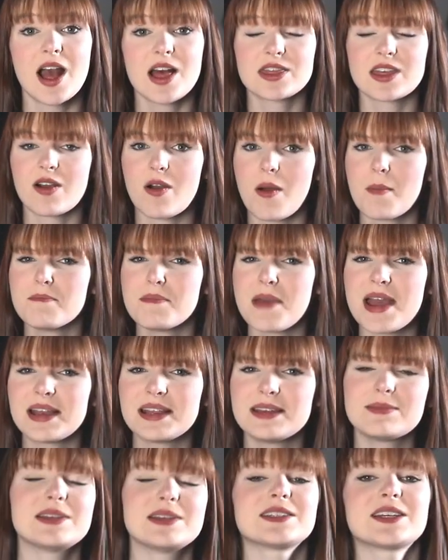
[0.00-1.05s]
There are
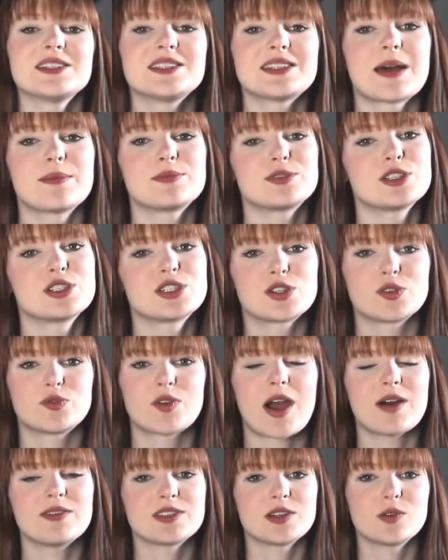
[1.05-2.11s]
many misconceptions
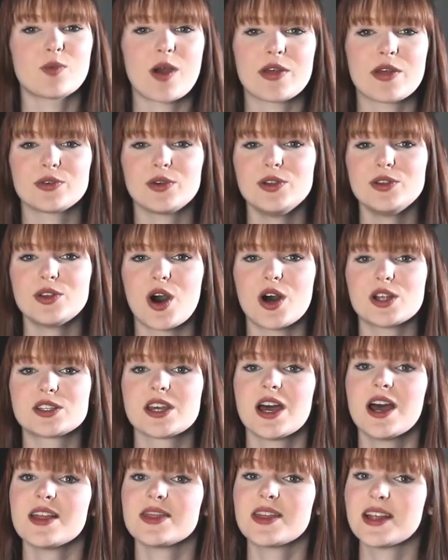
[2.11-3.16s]
surrounding whether or not
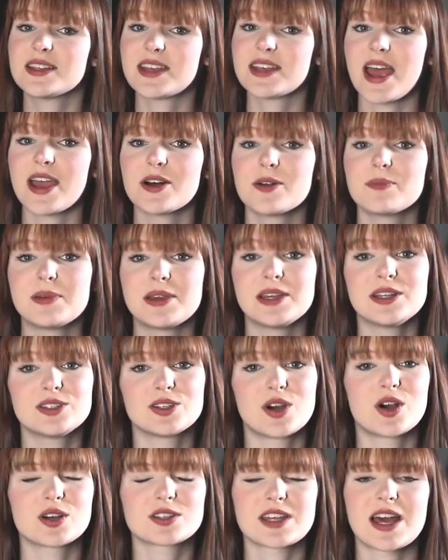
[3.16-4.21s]
their tail being
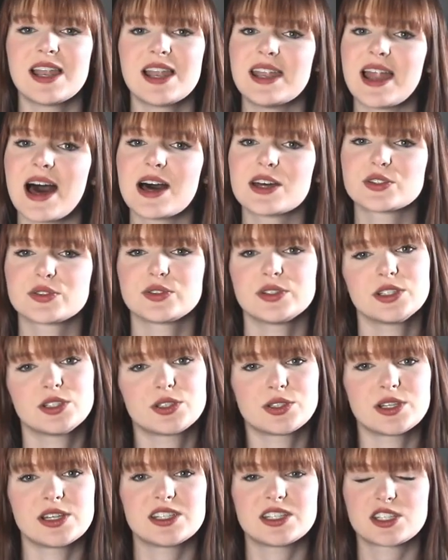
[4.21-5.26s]
docked allows for
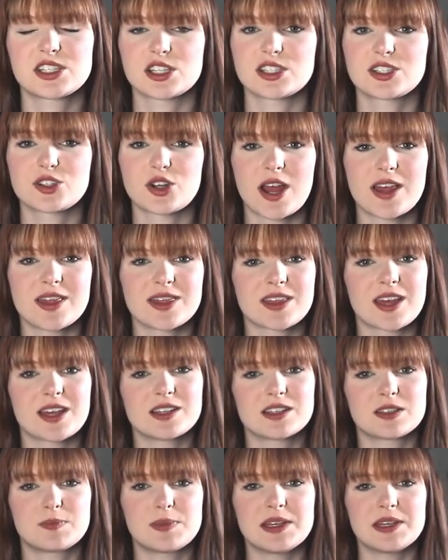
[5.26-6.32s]
increased strength
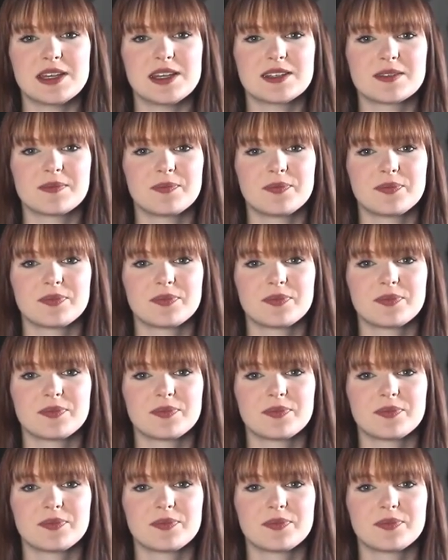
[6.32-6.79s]
and speed,